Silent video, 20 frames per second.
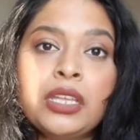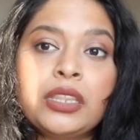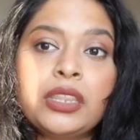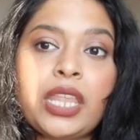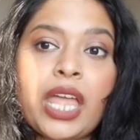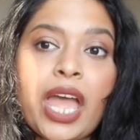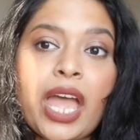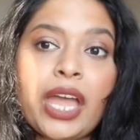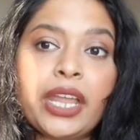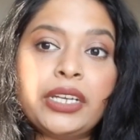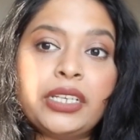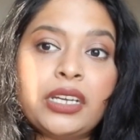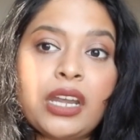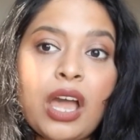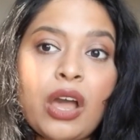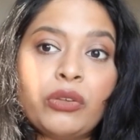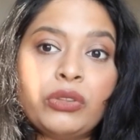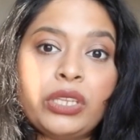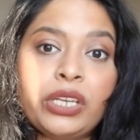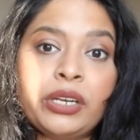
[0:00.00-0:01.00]
that
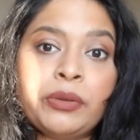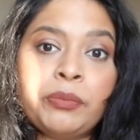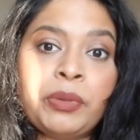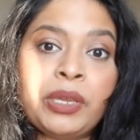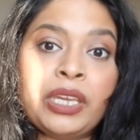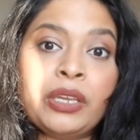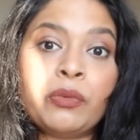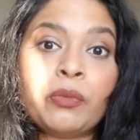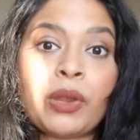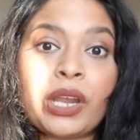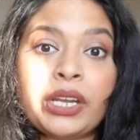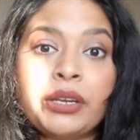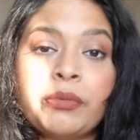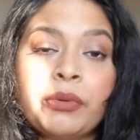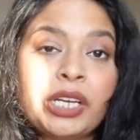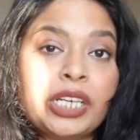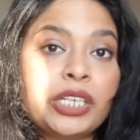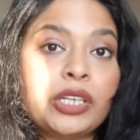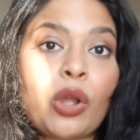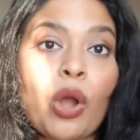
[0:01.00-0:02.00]
now they're being very,
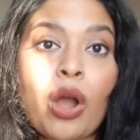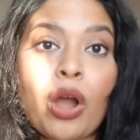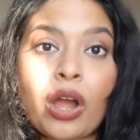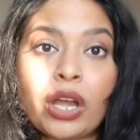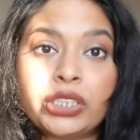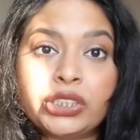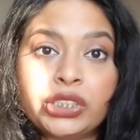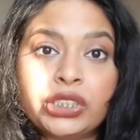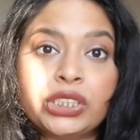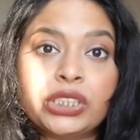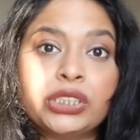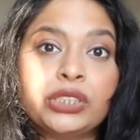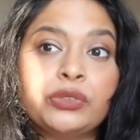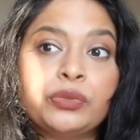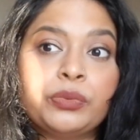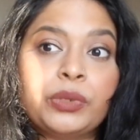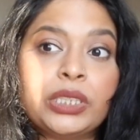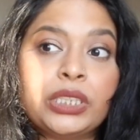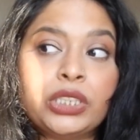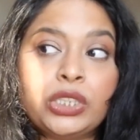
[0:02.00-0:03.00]
very
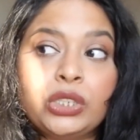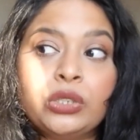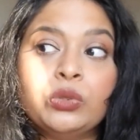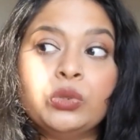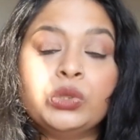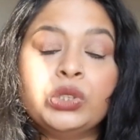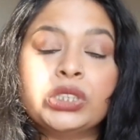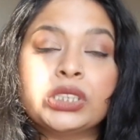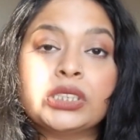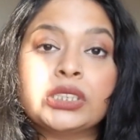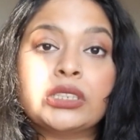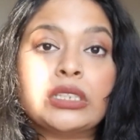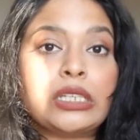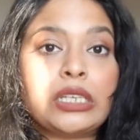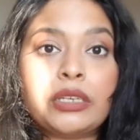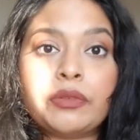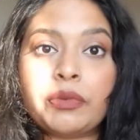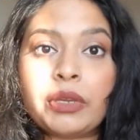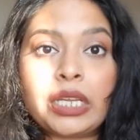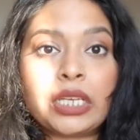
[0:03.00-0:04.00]
cautious with you just
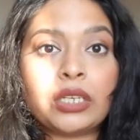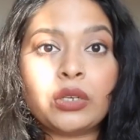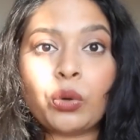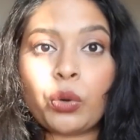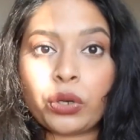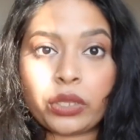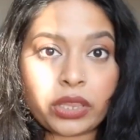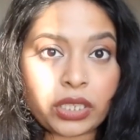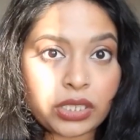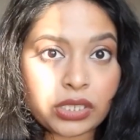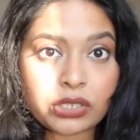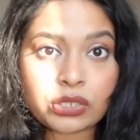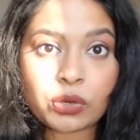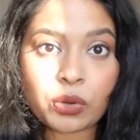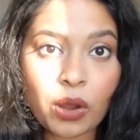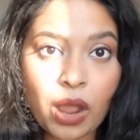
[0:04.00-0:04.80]
leaving Northeast